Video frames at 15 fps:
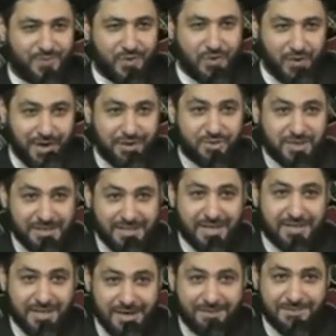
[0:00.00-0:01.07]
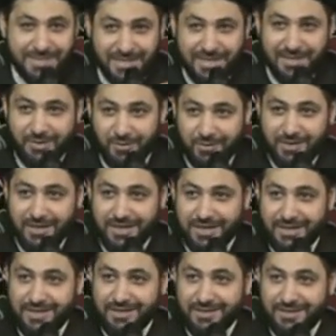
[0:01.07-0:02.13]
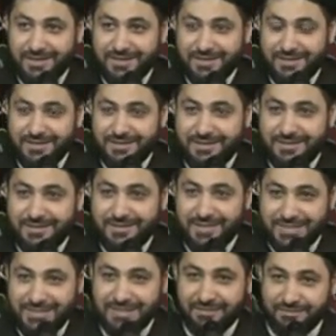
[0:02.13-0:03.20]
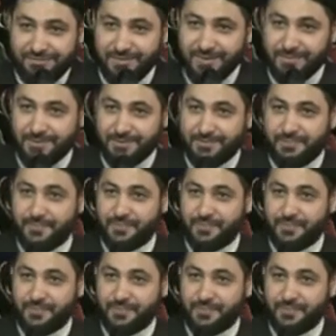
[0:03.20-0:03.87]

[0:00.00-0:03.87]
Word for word: You know how shaitan comes and, you know, deceive people.